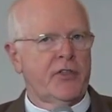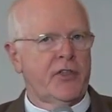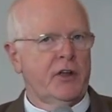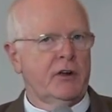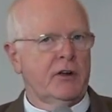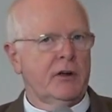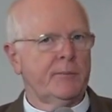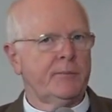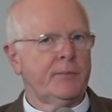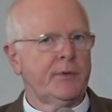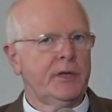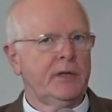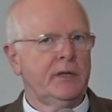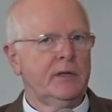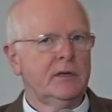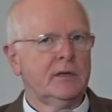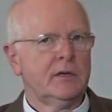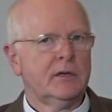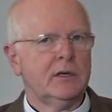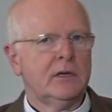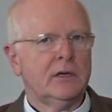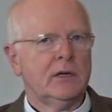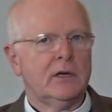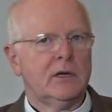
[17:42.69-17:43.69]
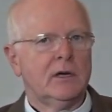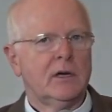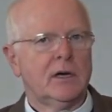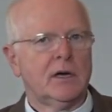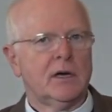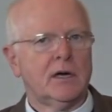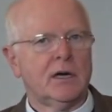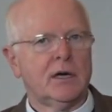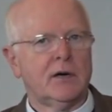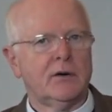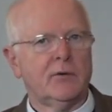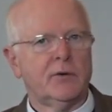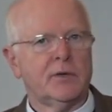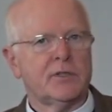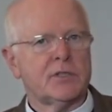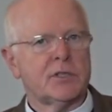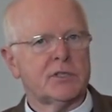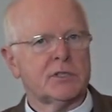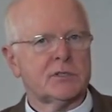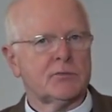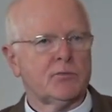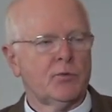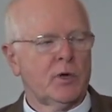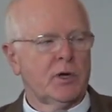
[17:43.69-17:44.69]
therapy, which
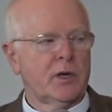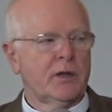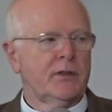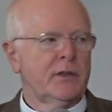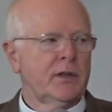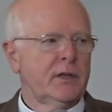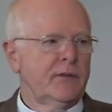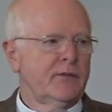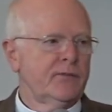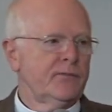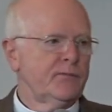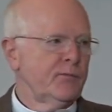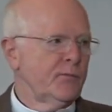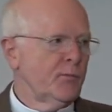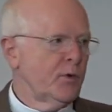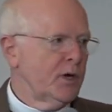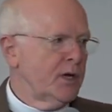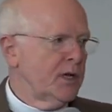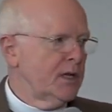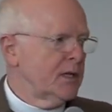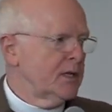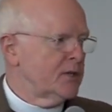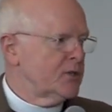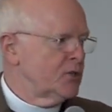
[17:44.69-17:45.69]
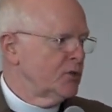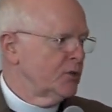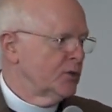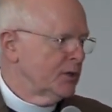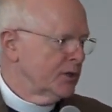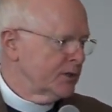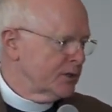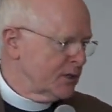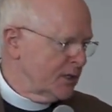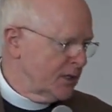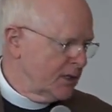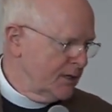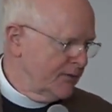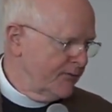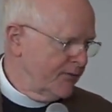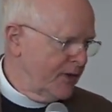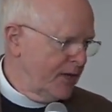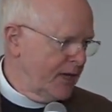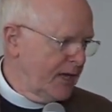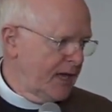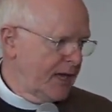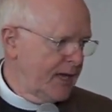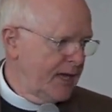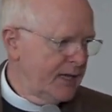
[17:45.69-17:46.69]
is one of the tools in the
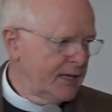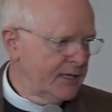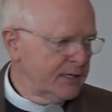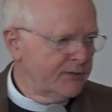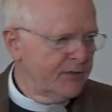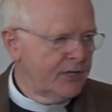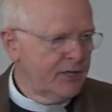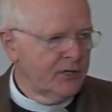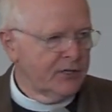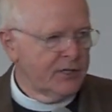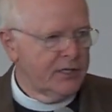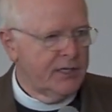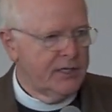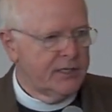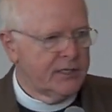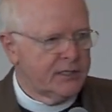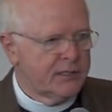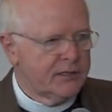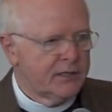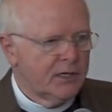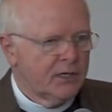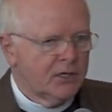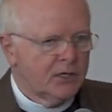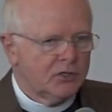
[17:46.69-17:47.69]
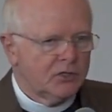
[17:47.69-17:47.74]
VA and DOD